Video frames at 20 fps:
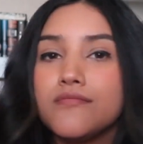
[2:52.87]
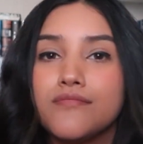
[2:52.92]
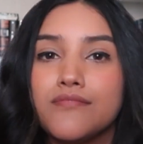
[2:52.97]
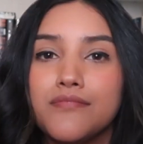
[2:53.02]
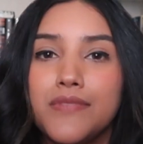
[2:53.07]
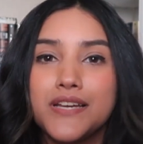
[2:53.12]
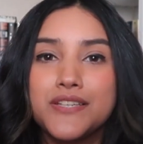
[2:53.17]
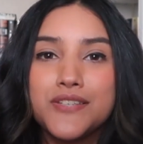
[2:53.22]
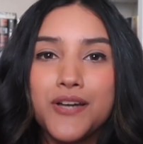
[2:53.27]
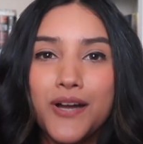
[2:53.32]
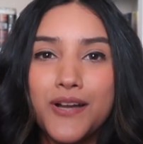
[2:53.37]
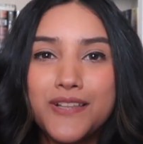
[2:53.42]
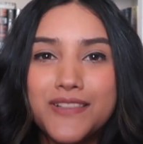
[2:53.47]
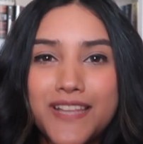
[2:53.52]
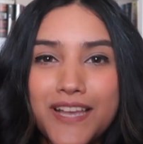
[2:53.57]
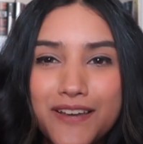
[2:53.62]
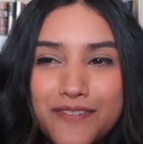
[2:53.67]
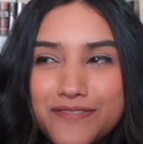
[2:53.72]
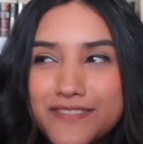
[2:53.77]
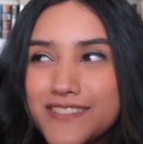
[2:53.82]
My dog
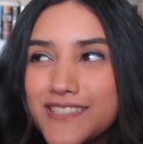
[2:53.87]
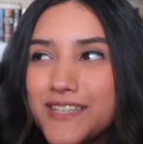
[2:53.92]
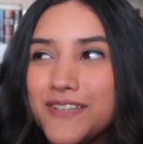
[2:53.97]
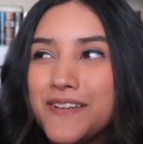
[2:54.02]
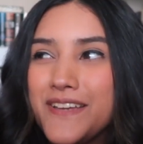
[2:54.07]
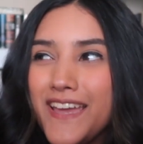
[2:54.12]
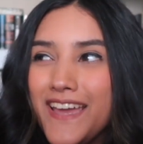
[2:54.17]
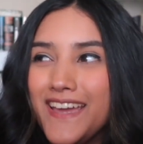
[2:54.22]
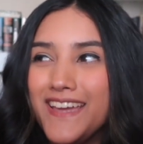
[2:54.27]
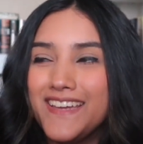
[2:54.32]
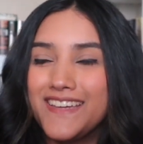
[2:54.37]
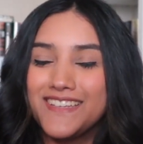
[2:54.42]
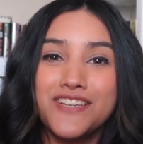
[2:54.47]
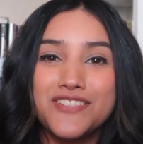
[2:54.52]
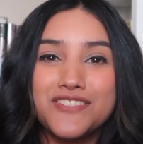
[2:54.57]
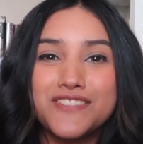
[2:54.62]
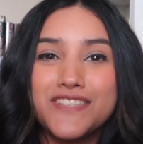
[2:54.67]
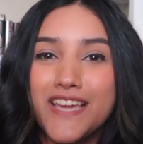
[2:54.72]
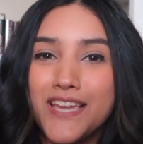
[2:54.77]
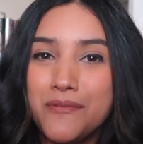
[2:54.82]
left, okay? He
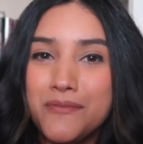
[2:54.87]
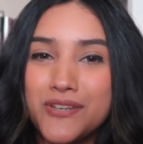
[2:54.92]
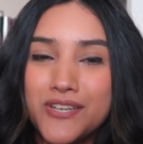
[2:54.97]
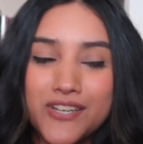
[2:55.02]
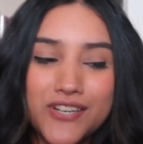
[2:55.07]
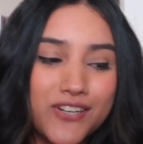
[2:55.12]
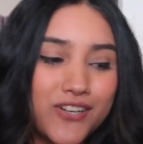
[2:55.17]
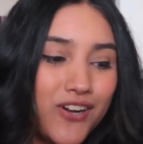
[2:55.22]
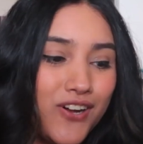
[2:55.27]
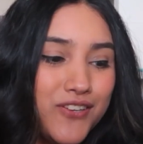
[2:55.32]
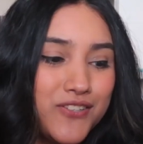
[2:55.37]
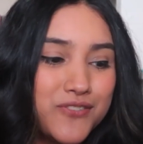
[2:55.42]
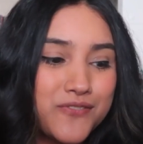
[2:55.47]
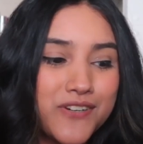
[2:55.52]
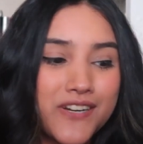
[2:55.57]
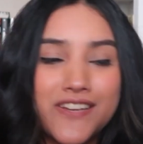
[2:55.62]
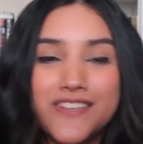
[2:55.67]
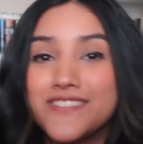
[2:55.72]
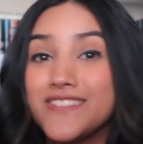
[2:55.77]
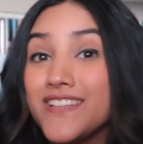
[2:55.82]
just came in here, caused a
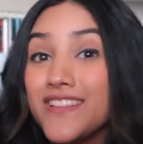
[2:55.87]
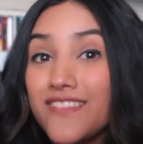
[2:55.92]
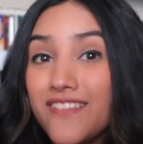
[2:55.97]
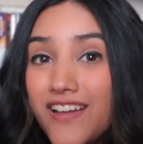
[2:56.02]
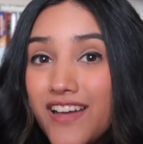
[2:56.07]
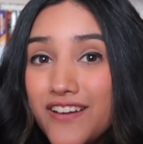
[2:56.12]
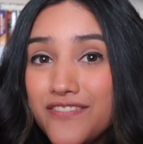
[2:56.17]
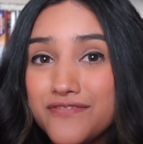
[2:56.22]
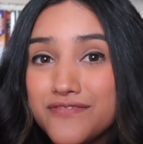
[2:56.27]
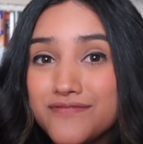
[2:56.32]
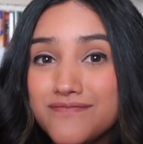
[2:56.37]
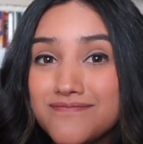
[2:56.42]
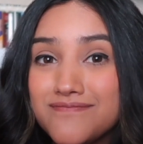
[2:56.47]
ruckus, and left.